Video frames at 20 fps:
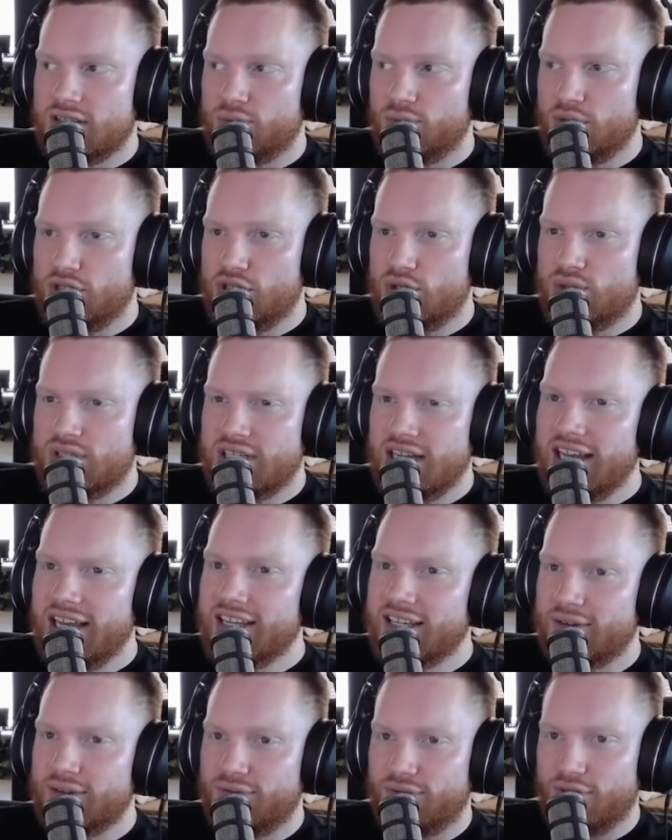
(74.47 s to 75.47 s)
when you take
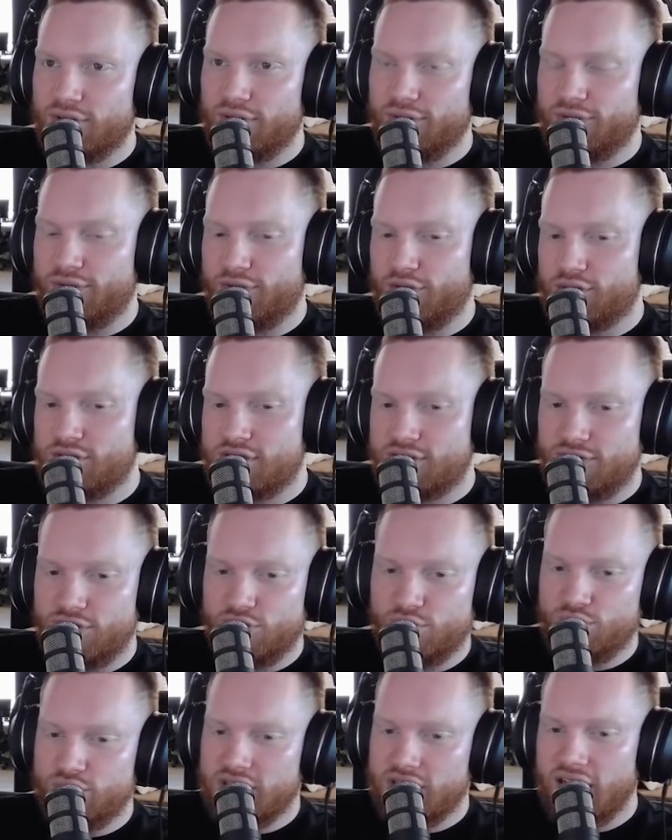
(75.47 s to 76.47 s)
it for the first
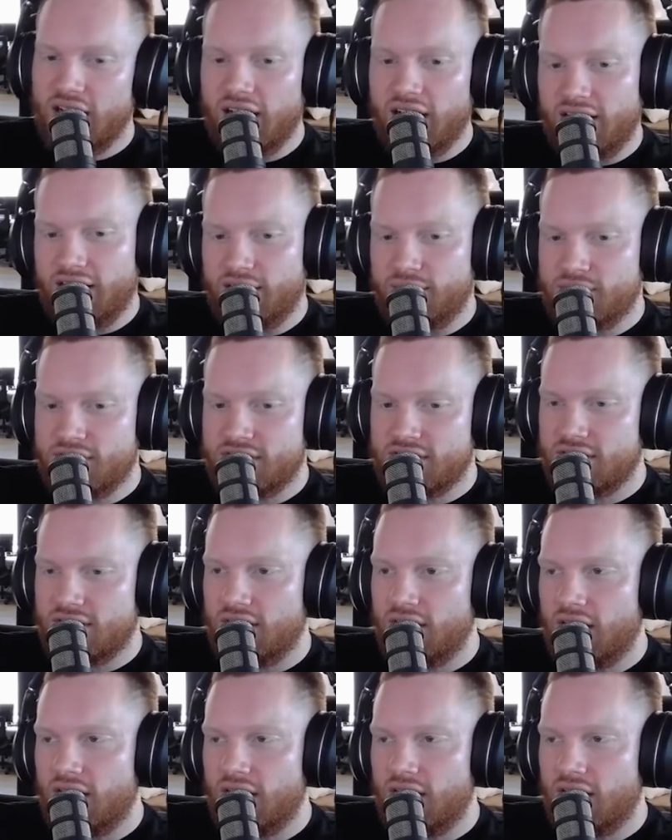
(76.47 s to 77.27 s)
few times,